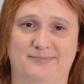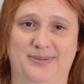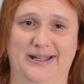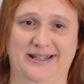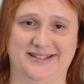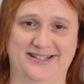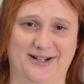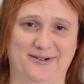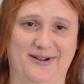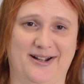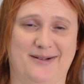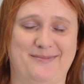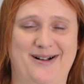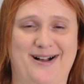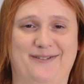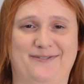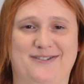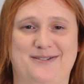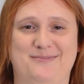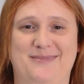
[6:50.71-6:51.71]
but don't come
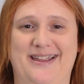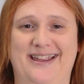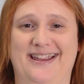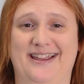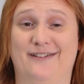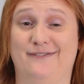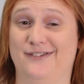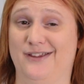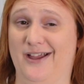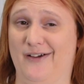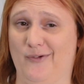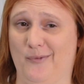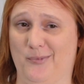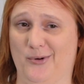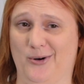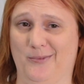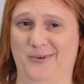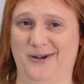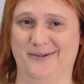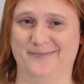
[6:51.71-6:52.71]
after me if you have a
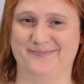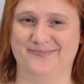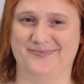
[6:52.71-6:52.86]
problem.